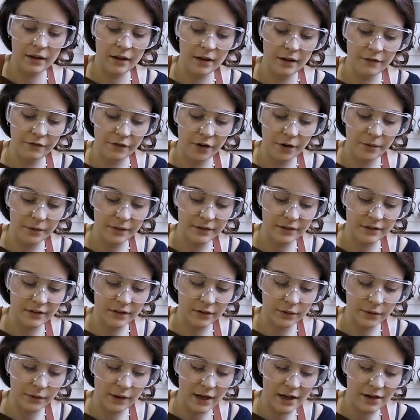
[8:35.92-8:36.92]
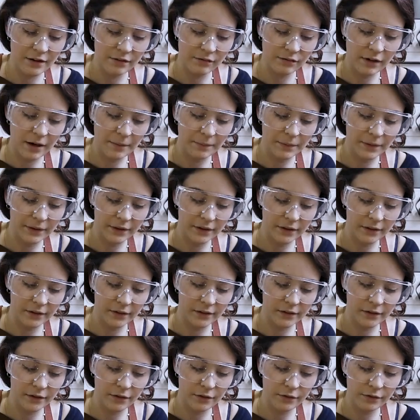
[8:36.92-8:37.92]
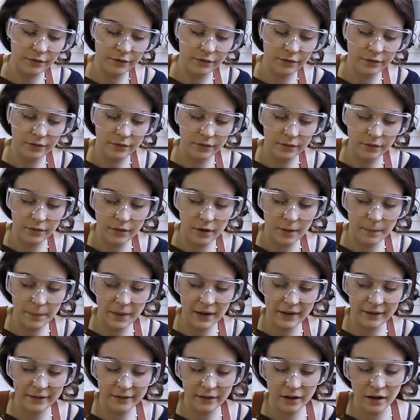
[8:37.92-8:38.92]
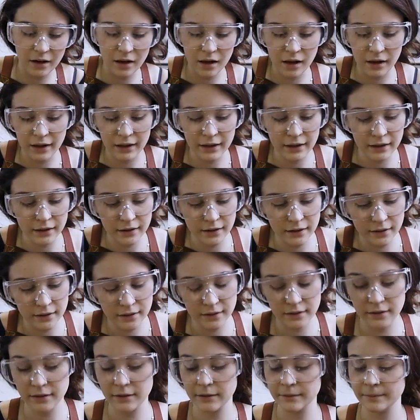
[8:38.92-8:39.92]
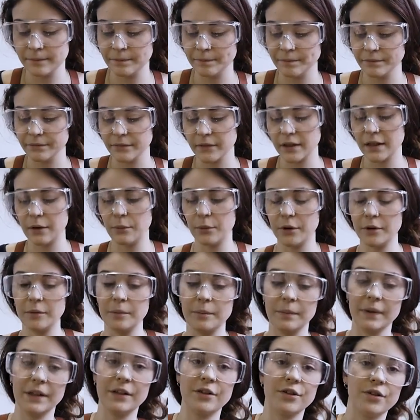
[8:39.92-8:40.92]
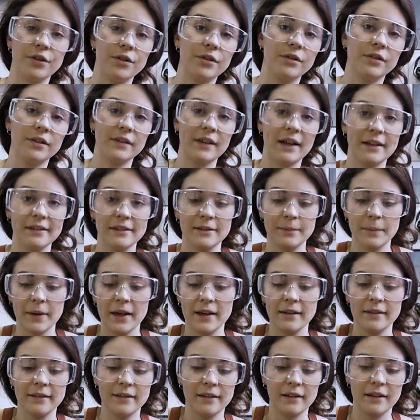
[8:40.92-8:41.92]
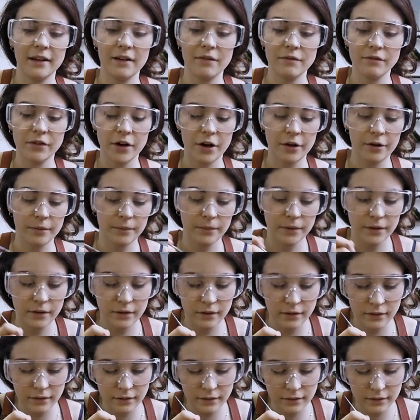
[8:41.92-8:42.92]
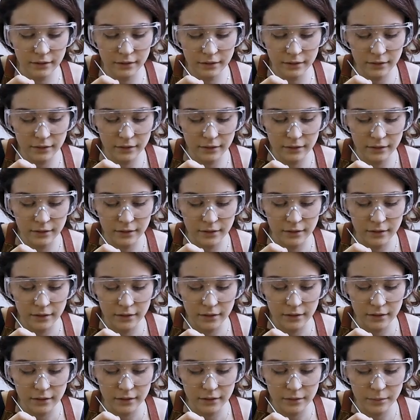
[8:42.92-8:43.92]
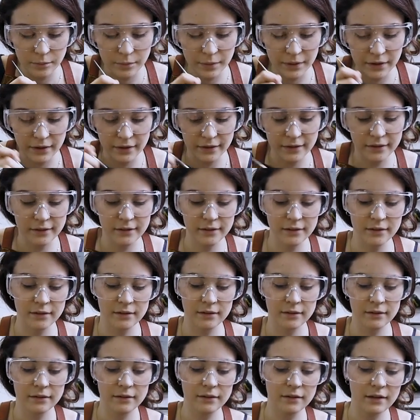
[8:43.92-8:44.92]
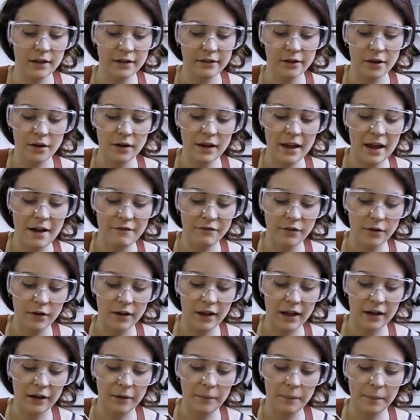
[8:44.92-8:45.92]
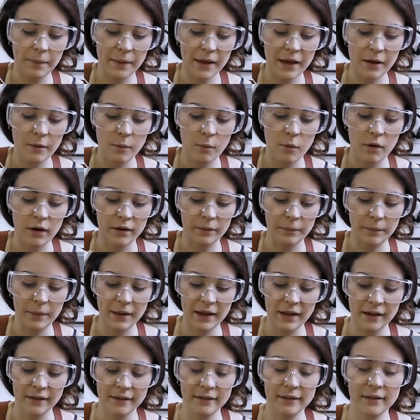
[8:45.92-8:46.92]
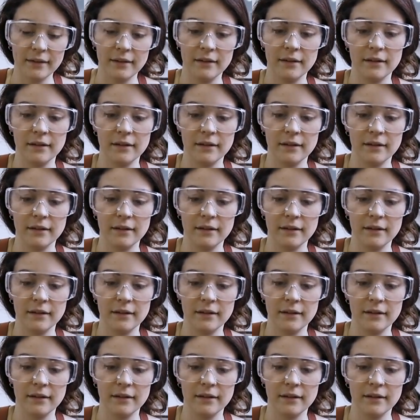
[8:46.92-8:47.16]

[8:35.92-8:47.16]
If I was to create replicas of a piece I like, it wouldn't be true to that space in the environment, because there's only ever going to be one piece